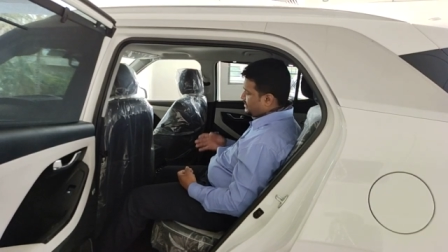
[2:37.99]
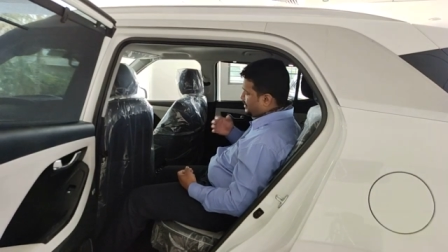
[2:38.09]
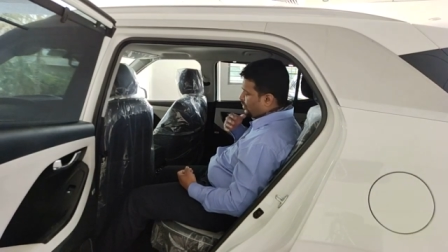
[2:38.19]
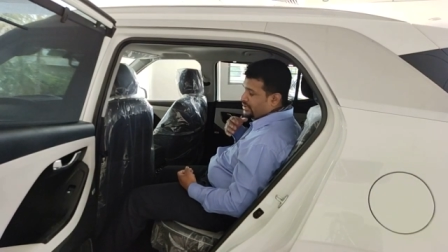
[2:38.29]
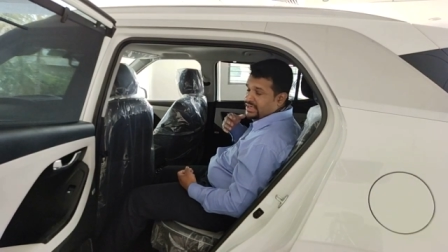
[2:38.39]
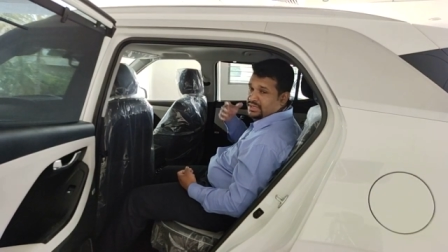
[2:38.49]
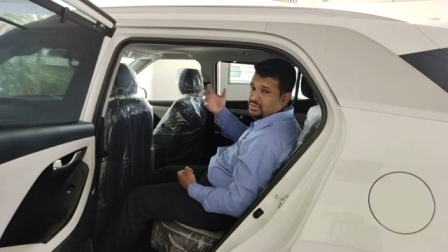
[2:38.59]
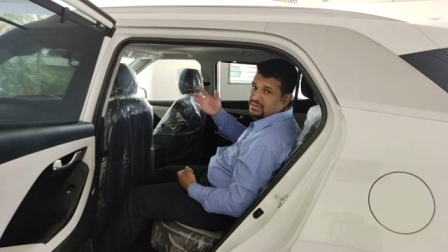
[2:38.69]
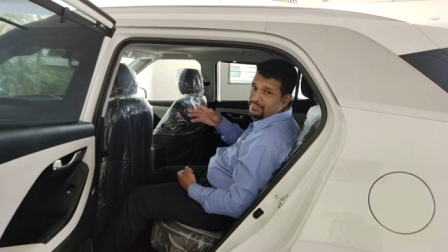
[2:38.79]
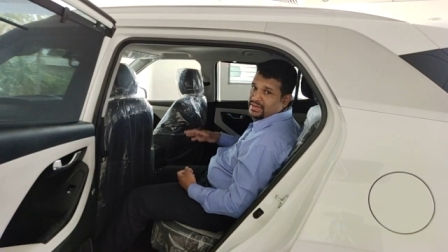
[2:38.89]
So I don't need
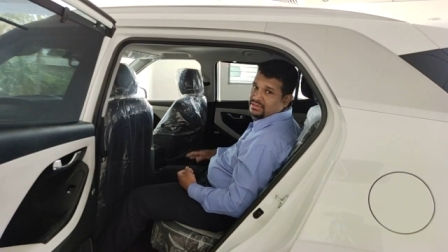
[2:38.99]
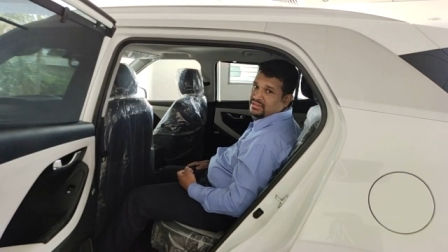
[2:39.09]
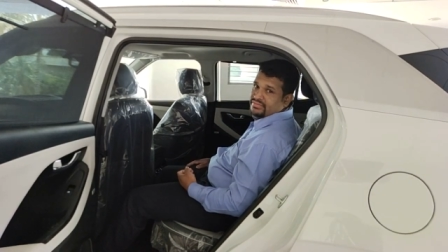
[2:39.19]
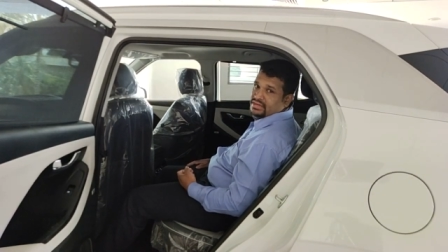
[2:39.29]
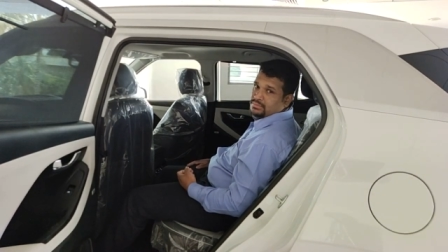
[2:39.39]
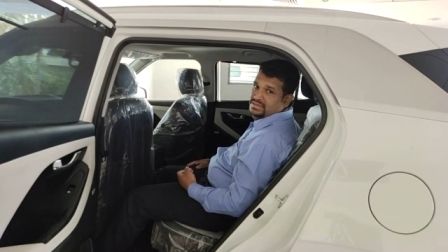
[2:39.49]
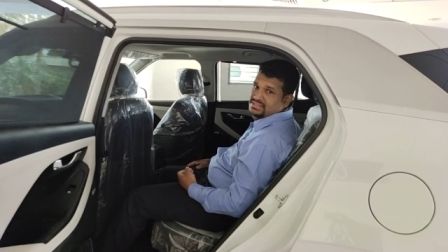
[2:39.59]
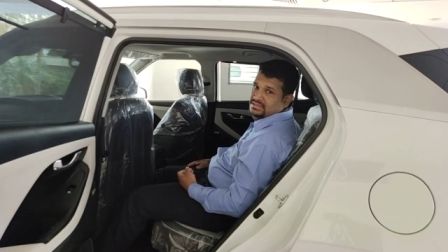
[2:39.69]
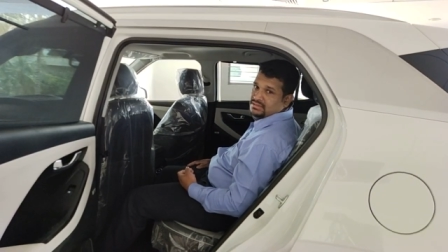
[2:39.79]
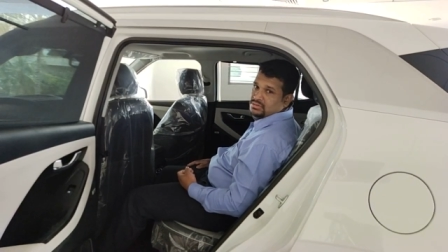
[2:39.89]
to depend on the front
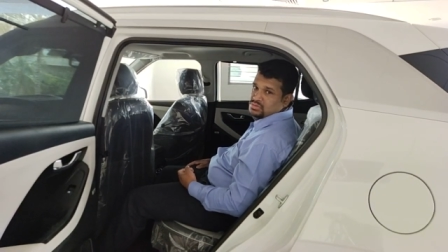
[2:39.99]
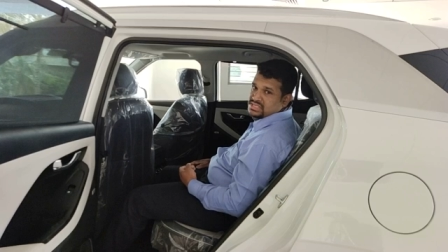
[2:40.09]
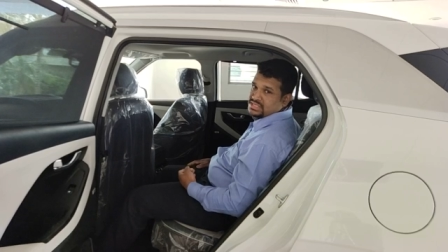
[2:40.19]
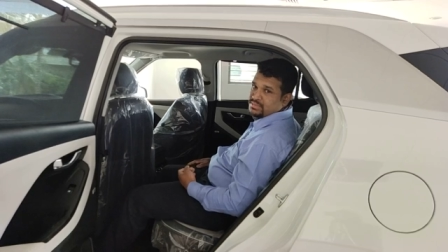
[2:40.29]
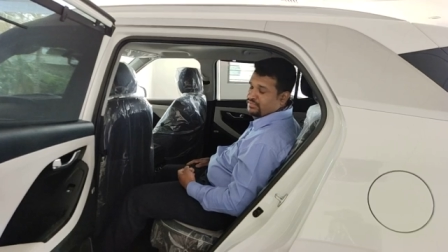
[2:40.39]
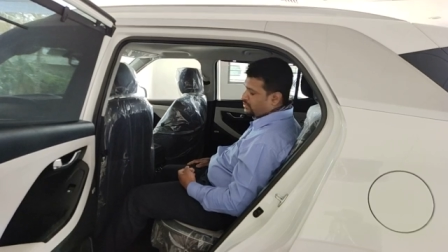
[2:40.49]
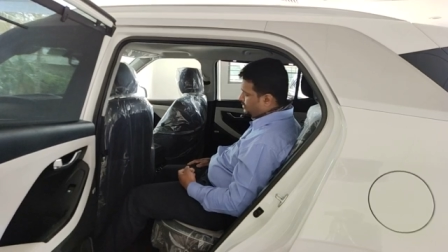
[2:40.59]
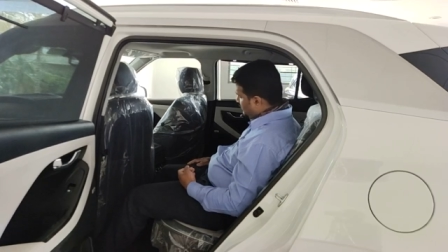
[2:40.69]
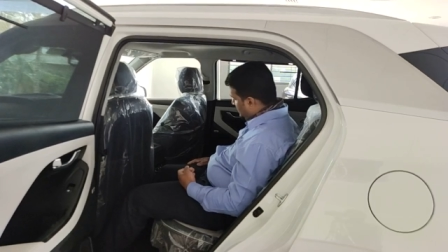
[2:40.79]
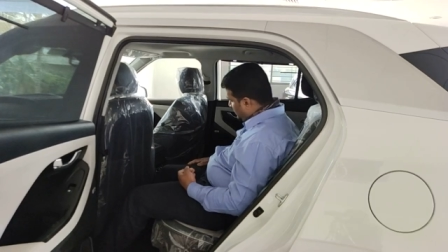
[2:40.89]
person to charge my phone.